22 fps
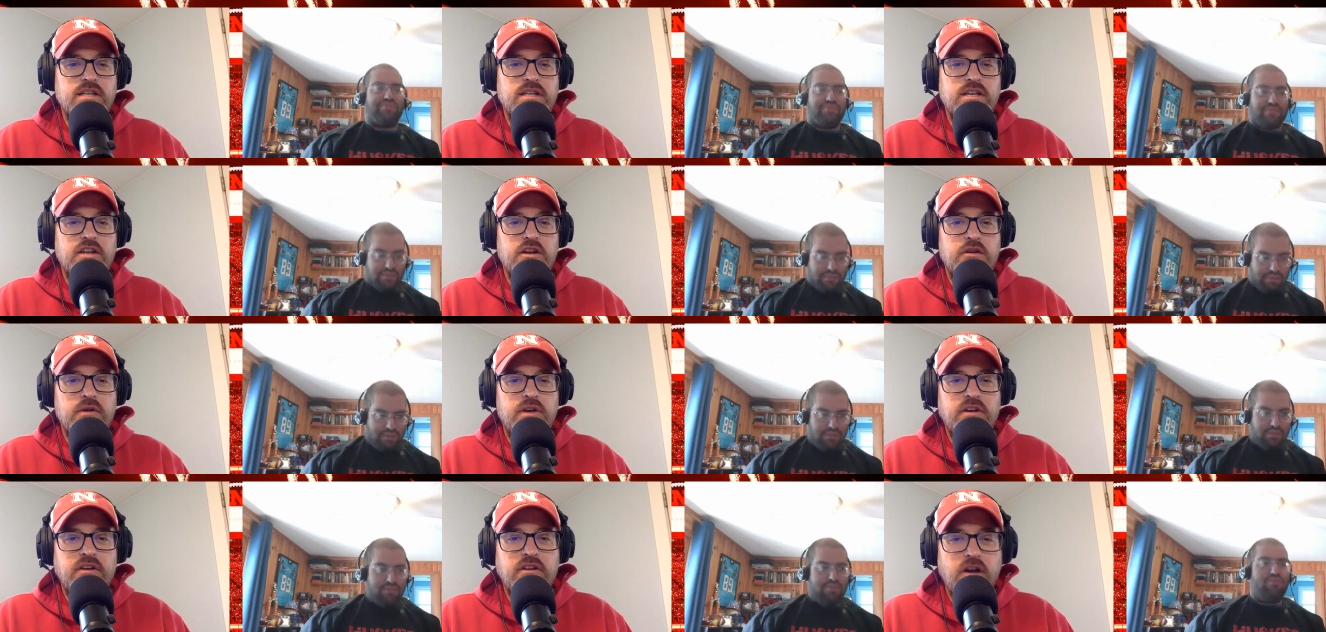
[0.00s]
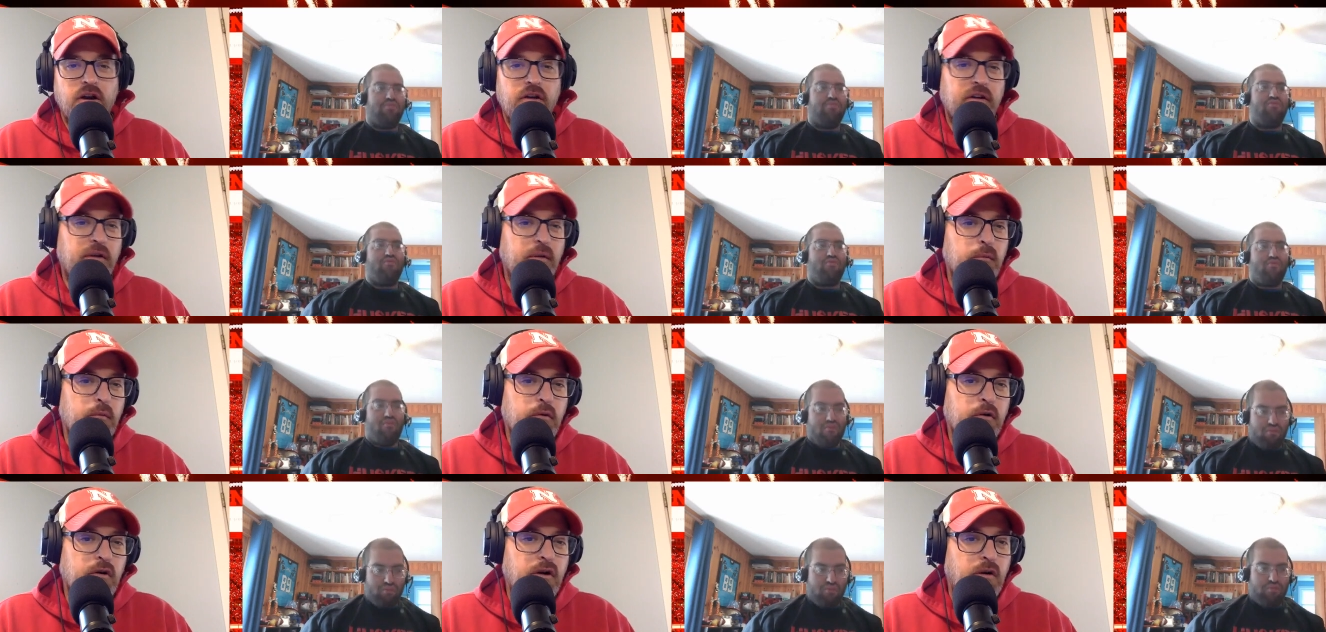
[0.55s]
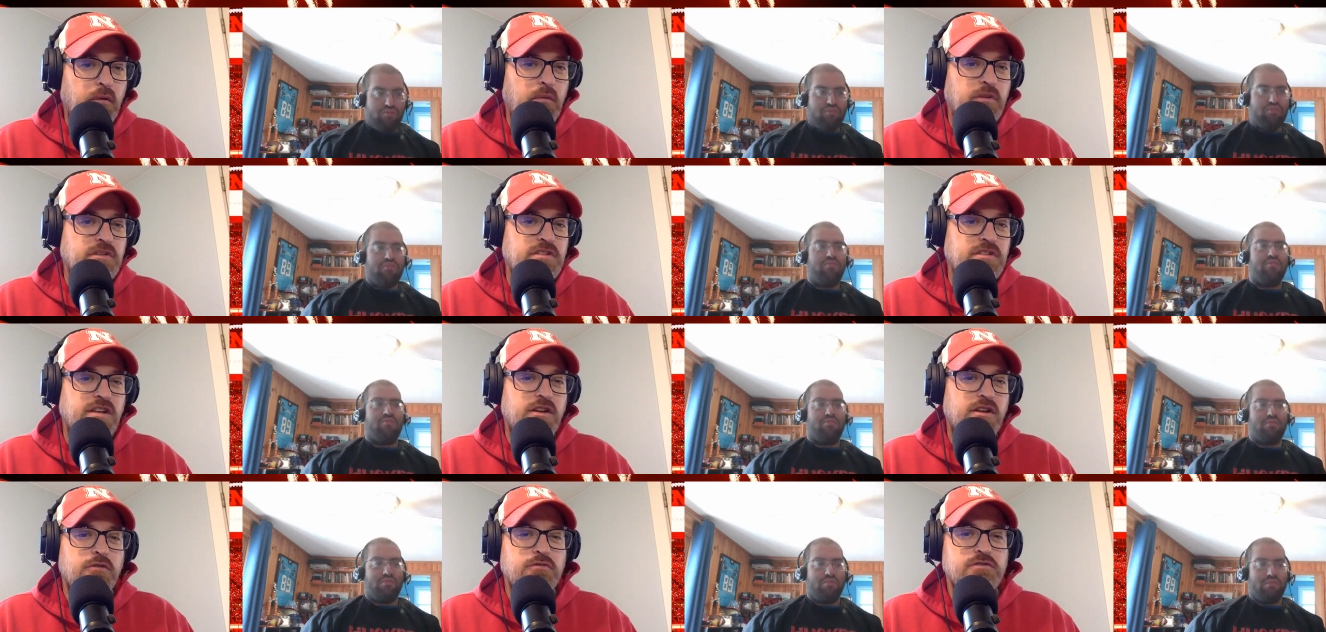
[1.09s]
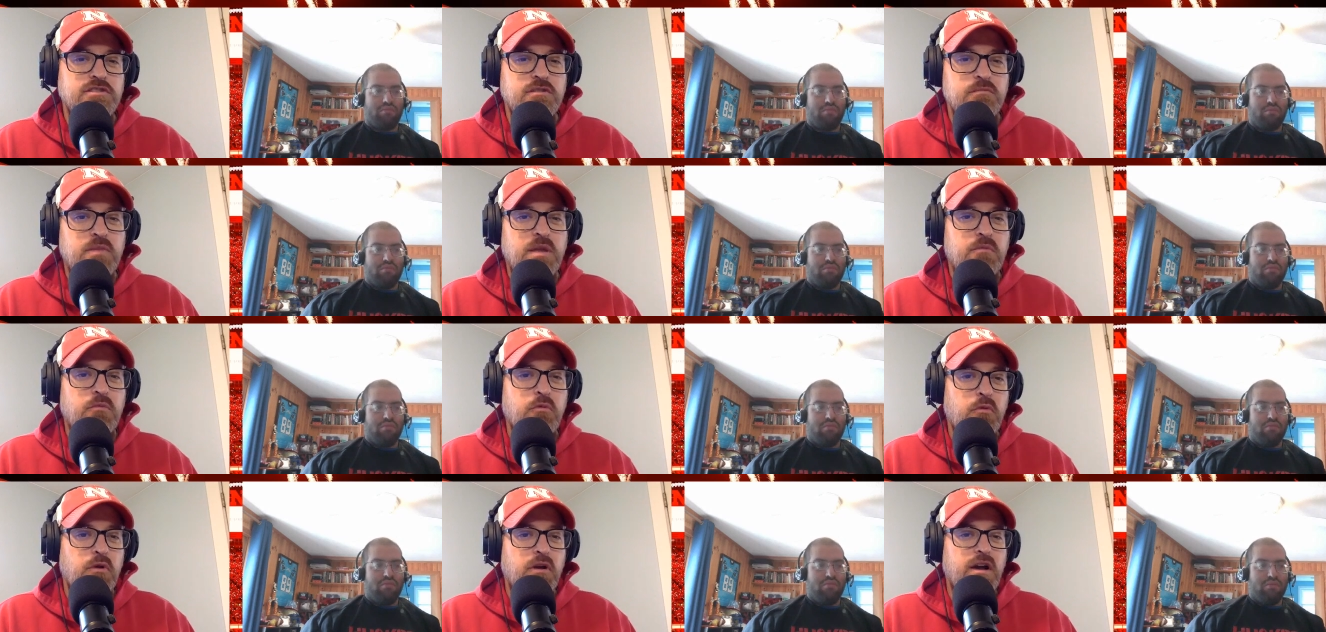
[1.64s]
Speaker 1: you know, Incarnate Word, which I know some
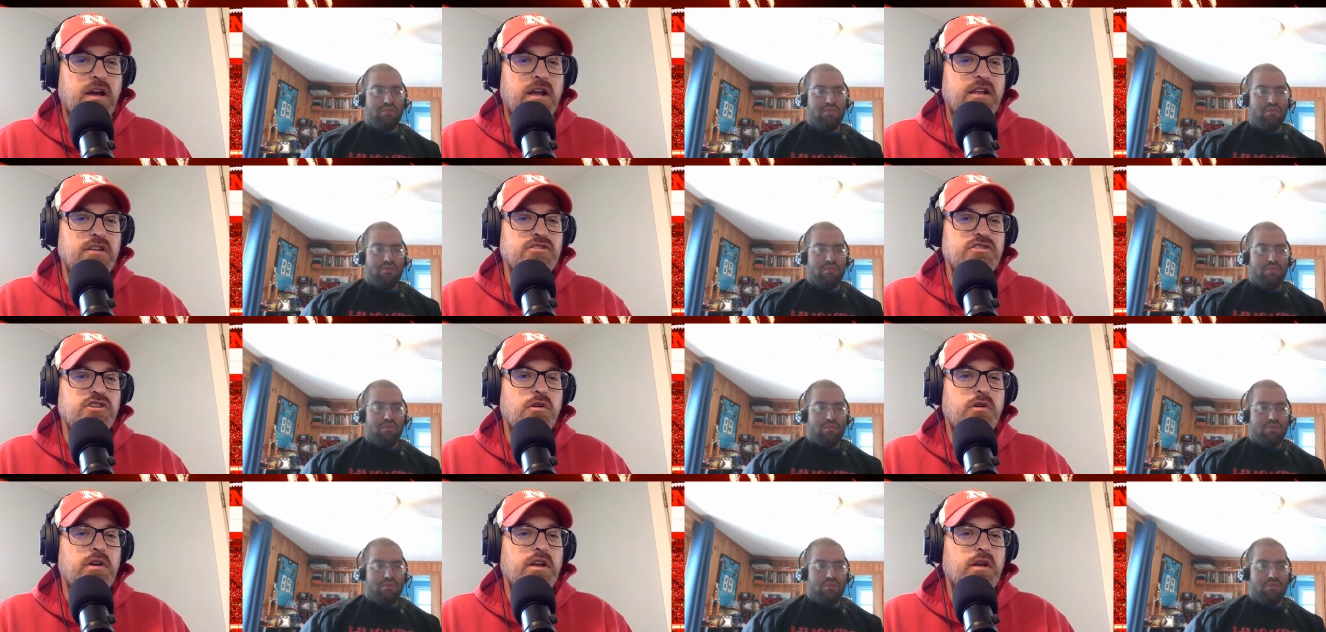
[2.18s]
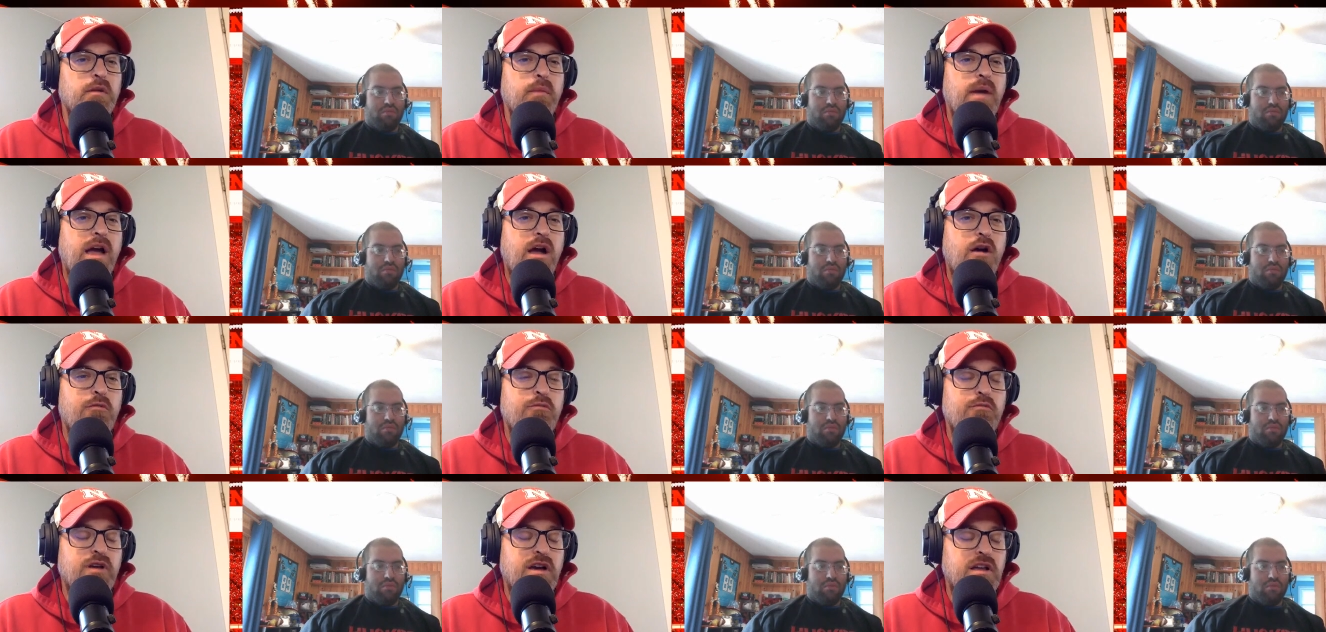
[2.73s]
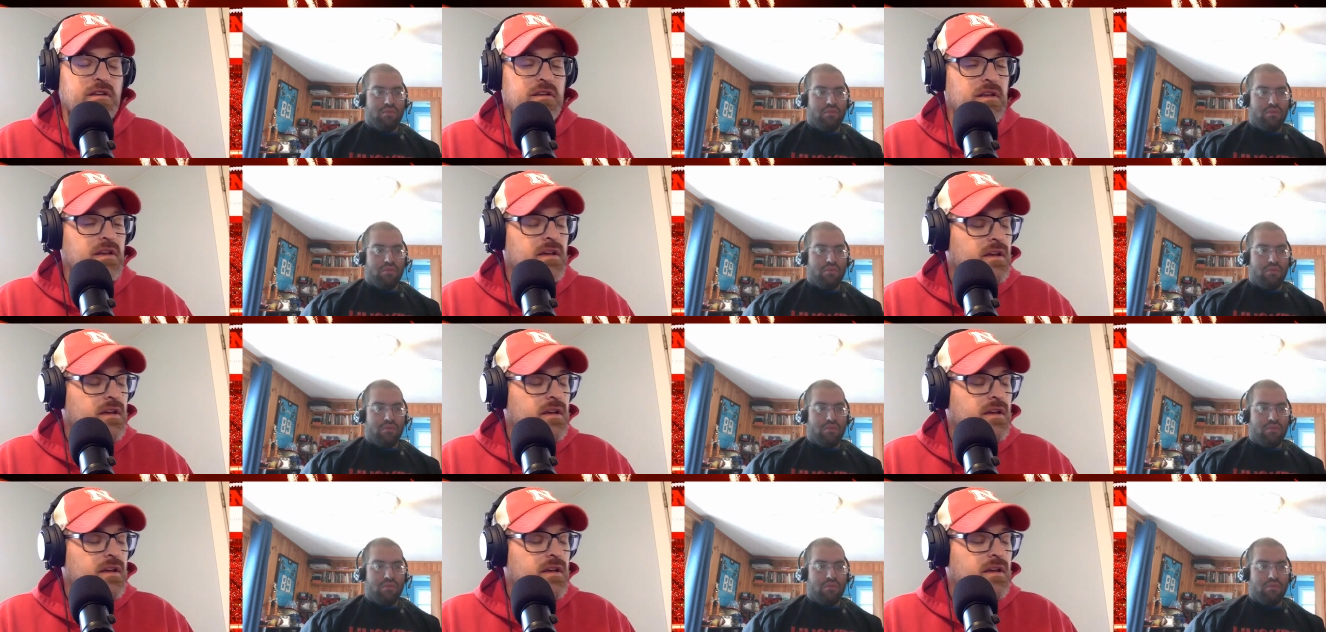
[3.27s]
people were kind of joking about, but